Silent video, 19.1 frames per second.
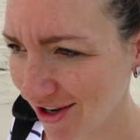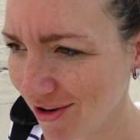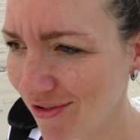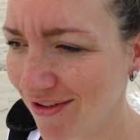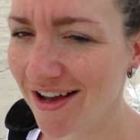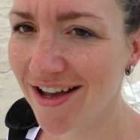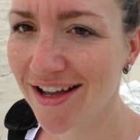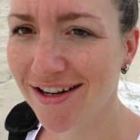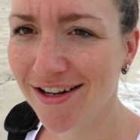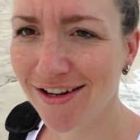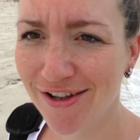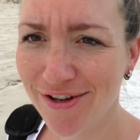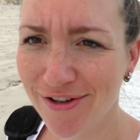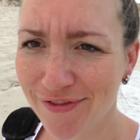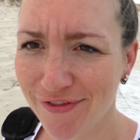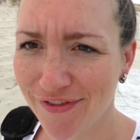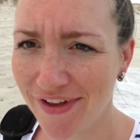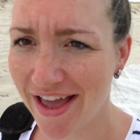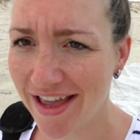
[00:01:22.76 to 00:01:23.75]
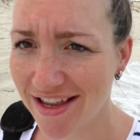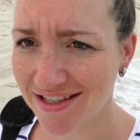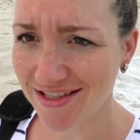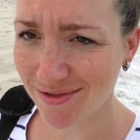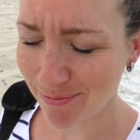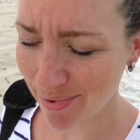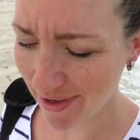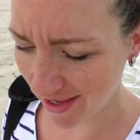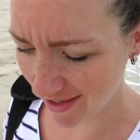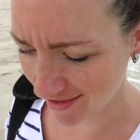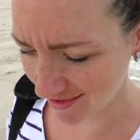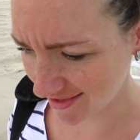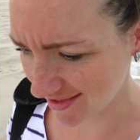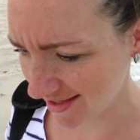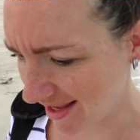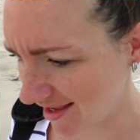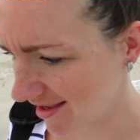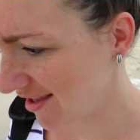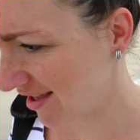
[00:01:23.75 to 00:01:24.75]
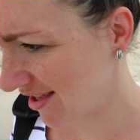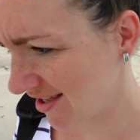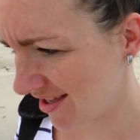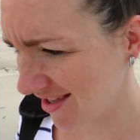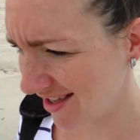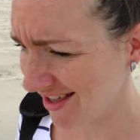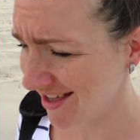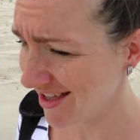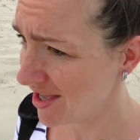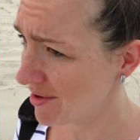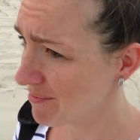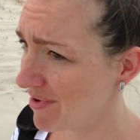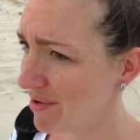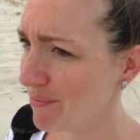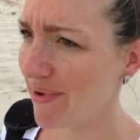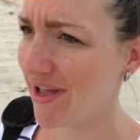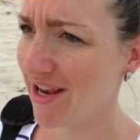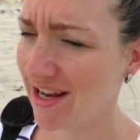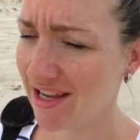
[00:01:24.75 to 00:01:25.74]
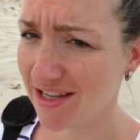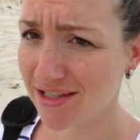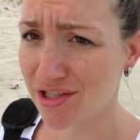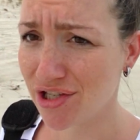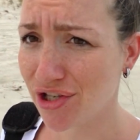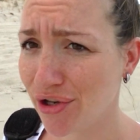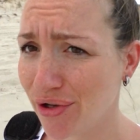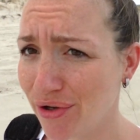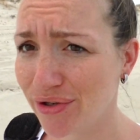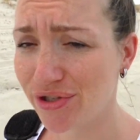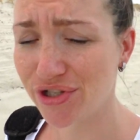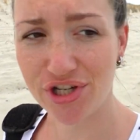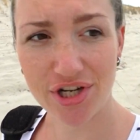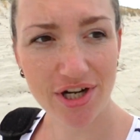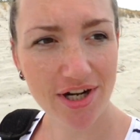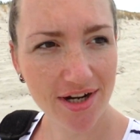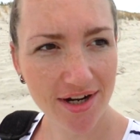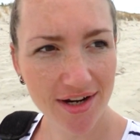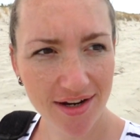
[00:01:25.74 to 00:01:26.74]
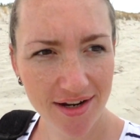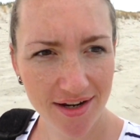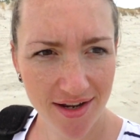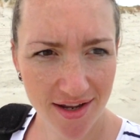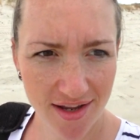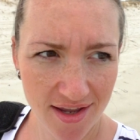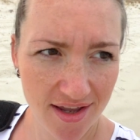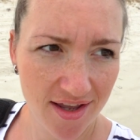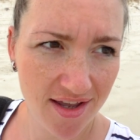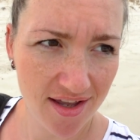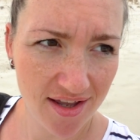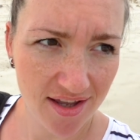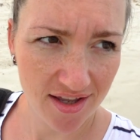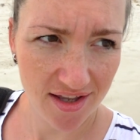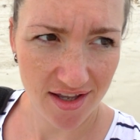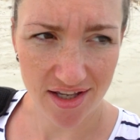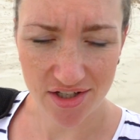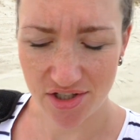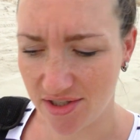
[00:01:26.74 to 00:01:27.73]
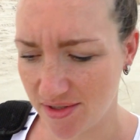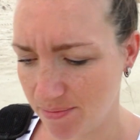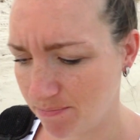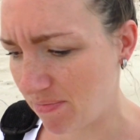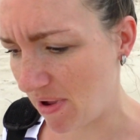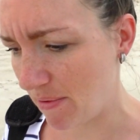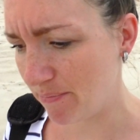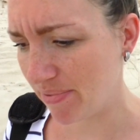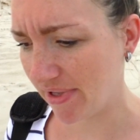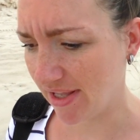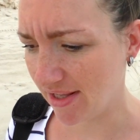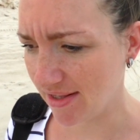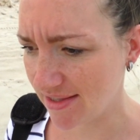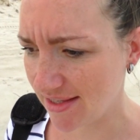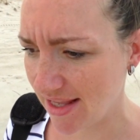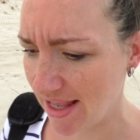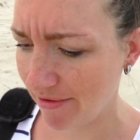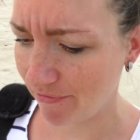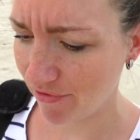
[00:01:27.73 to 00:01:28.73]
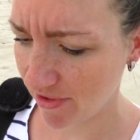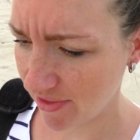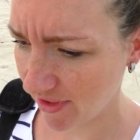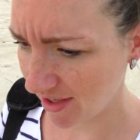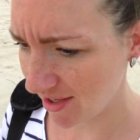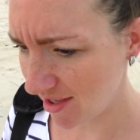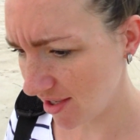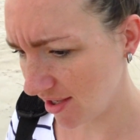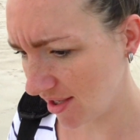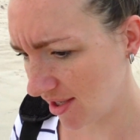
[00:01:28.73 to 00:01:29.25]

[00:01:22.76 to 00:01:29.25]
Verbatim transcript: quite a lot of aches and pains now. My belly is huge. I just bump against everything.